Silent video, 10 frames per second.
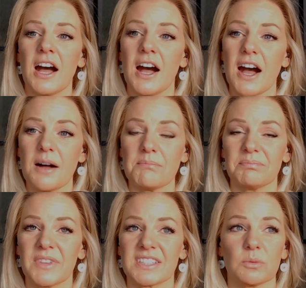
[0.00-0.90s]

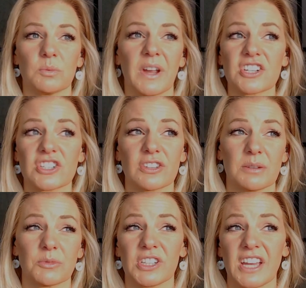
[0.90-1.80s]
It's a way to show
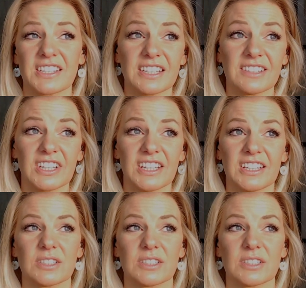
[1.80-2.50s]
them creativity.